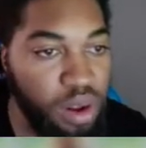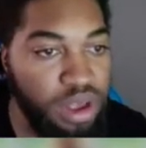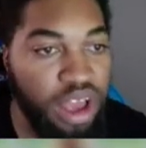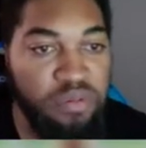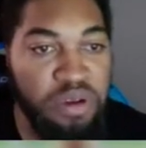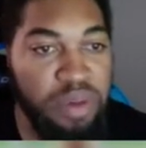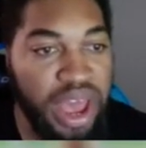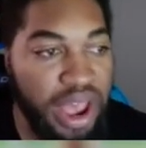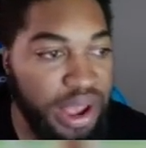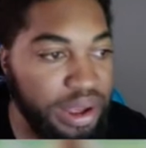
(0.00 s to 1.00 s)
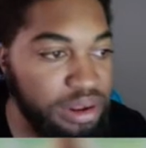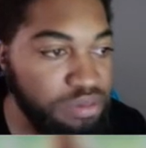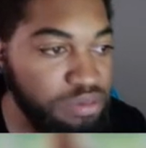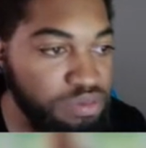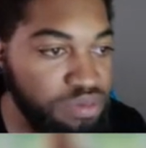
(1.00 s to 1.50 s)
have my bag,
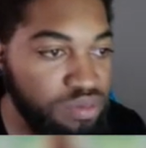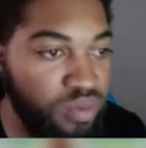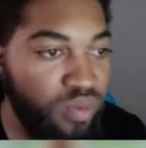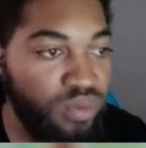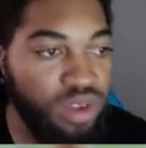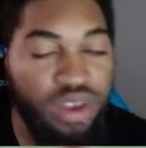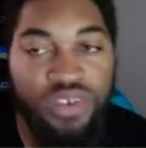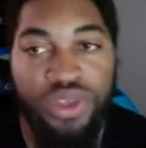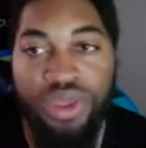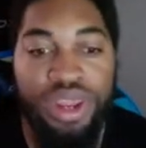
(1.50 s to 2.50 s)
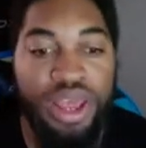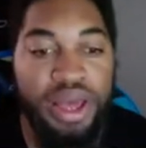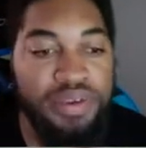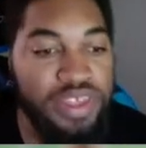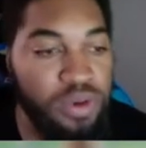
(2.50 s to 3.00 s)
even though they didn't
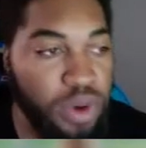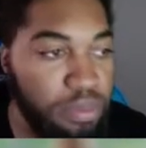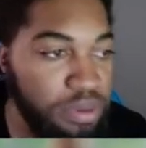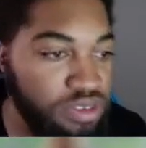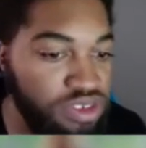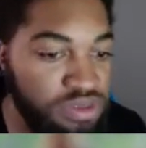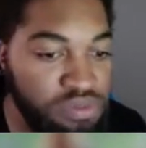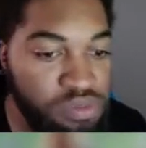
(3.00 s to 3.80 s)
have any weapons.